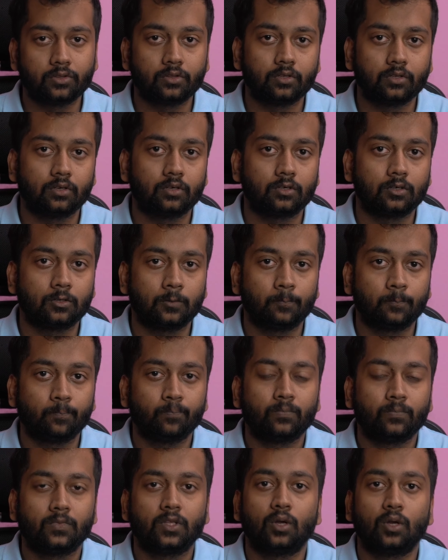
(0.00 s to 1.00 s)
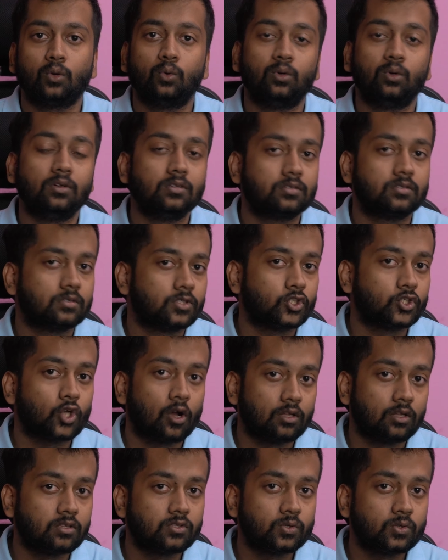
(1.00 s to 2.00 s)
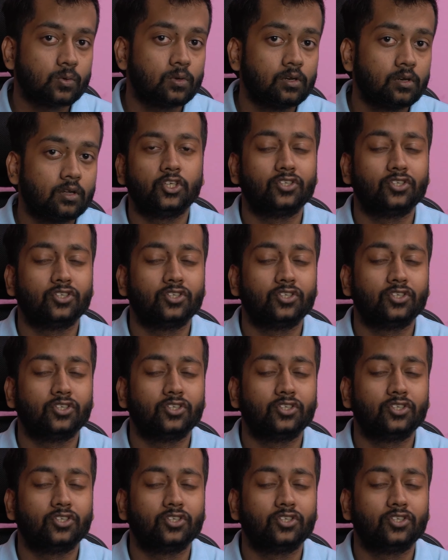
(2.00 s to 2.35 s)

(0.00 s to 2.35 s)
your Google Search Console,